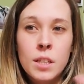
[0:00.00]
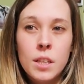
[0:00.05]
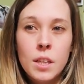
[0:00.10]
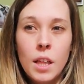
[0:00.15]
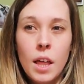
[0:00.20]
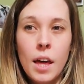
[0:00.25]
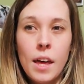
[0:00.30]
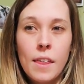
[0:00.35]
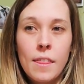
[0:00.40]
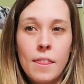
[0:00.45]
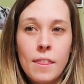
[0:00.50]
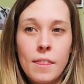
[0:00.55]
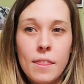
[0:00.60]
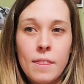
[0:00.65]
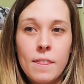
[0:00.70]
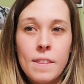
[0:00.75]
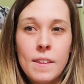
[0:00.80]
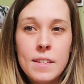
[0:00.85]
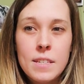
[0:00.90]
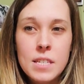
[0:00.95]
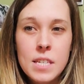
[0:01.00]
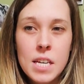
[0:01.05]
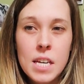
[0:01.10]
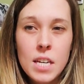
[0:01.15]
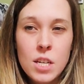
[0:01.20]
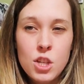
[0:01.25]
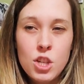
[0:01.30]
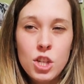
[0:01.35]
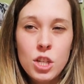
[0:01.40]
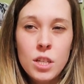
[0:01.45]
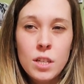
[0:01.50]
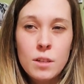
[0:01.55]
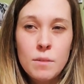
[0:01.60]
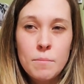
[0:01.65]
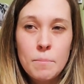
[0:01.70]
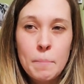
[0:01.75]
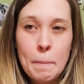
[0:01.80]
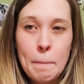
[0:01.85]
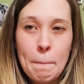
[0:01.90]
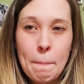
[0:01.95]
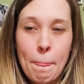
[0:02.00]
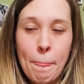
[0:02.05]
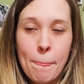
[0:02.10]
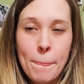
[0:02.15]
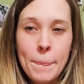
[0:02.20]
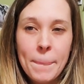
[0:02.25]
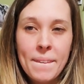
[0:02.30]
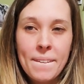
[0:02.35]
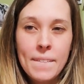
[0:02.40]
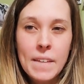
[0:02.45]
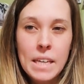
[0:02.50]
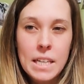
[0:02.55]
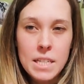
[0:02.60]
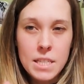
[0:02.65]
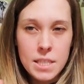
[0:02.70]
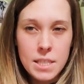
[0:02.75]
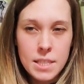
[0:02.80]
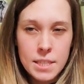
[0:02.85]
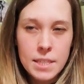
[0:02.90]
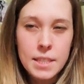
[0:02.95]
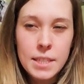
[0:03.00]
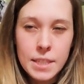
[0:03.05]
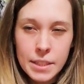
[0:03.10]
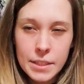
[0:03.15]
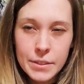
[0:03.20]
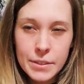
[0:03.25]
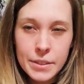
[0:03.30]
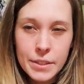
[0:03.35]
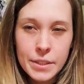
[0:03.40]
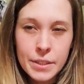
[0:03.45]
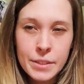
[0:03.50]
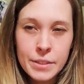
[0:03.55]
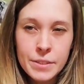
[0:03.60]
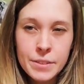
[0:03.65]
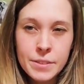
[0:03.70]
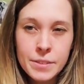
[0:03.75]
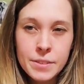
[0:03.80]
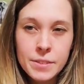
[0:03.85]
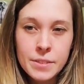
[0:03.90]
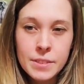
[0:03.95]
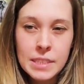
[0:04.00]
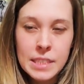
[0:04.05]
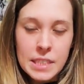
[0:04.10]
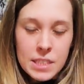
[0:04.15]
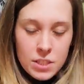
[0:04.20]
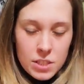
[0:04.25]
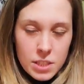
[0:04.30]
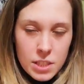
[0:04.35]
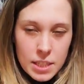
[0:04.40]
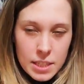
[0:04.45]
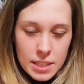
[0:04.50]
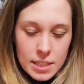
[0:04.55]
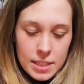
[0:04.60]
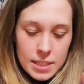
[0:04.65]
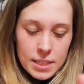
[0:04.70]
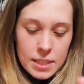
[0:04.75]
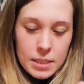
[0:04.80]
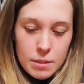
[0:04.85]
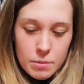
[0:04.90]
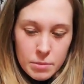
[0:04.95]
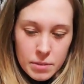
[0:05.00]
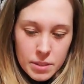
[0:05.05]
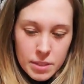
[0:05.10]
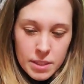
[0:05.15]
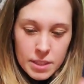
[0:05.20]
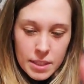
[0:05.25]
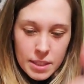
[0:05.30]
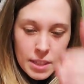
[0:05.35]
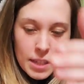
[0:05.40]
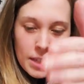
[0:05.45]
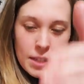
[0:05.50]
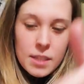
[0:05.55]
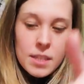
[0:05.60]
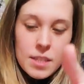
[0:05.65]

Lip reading: like this kitchen, and it's narrow, and there's like a table, and at the end of the